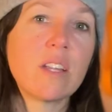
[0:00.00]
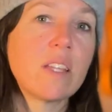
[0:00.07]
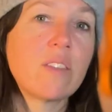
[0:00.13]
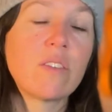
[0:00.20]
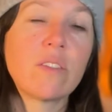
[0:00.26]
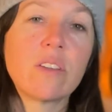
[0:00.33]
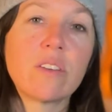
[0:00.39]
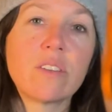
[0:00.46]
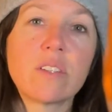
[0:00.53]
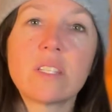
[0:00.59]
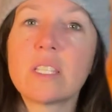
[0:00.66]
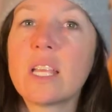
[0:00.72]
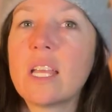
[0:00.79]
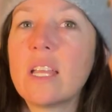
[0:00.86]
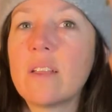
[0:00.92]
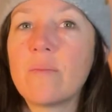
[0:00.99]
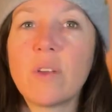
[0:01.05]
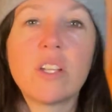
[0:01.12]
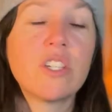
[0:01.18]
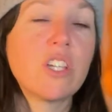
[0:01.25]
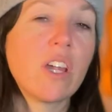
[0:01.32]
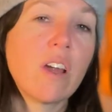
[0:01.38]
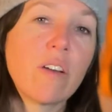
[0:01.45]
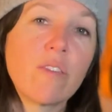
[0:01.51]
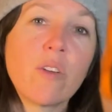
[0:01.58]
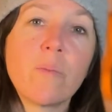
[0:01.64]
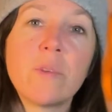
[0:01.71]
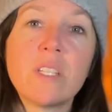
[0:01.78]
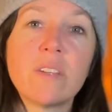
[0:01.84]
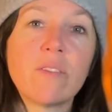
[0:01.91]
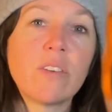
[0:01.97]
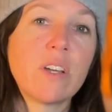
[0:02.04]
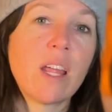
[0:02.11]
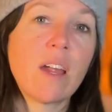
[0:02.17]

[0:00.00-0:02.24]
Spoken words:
Either there's a chair from a different